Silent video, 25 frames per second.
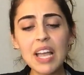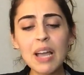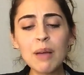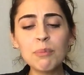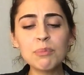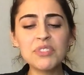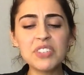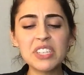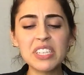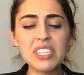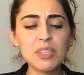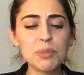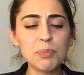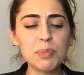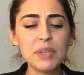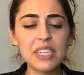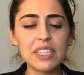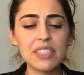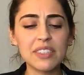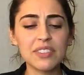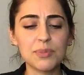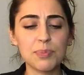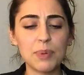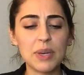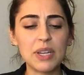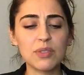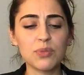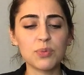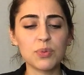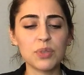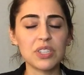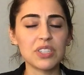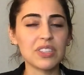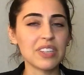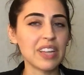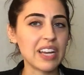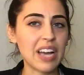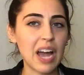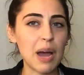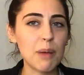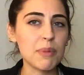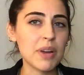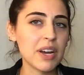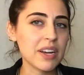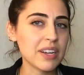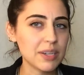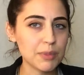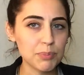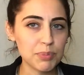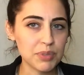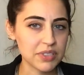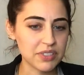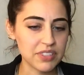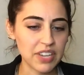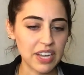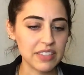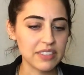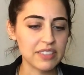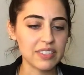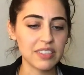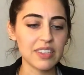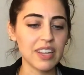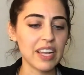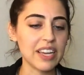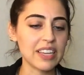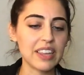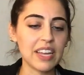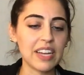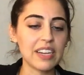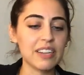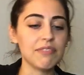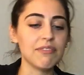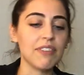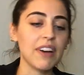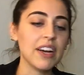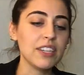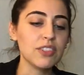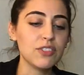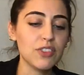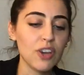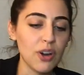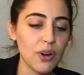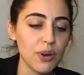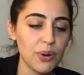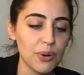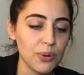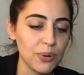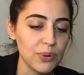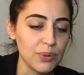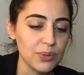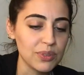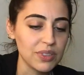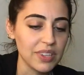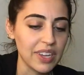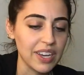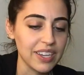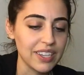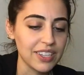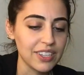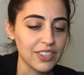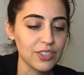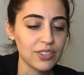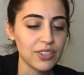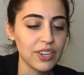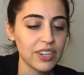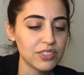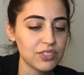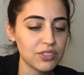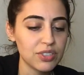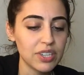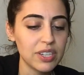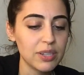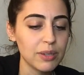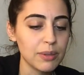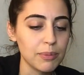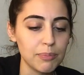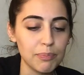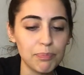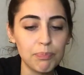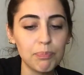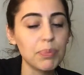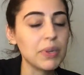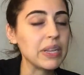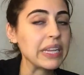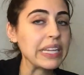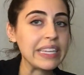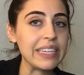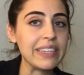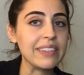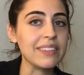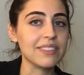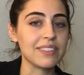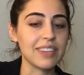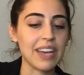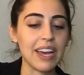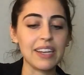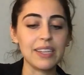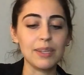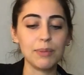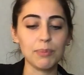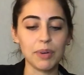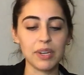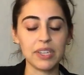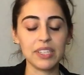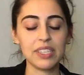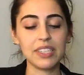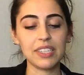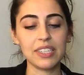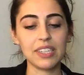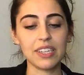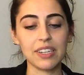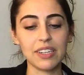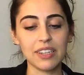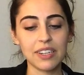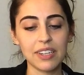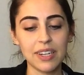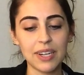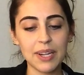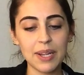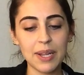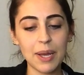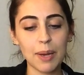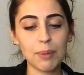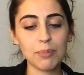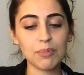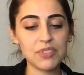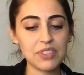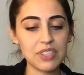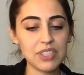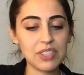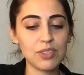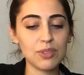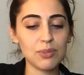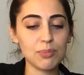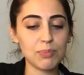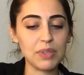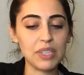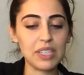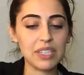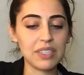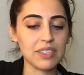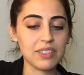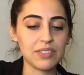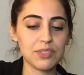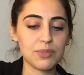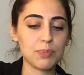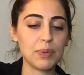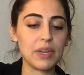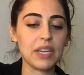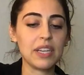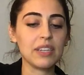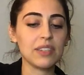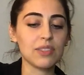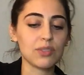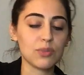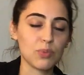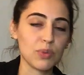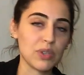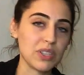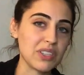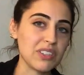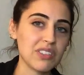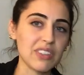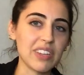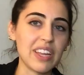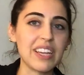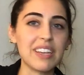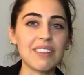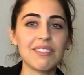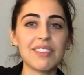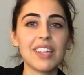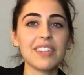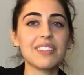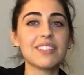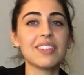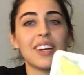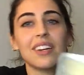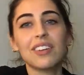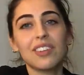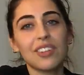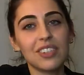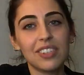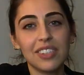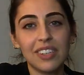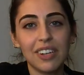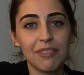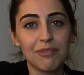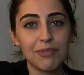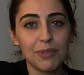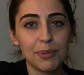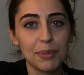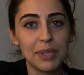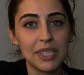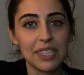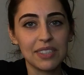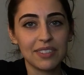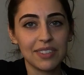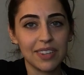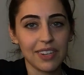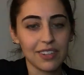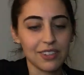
I'm seeing you be in a space where you're like, I'm not going to pretend to like that if I don't. Like, you're not trying to please anybody here. I'm seeing you be in a space where you're like, if that's not good enough for me, it's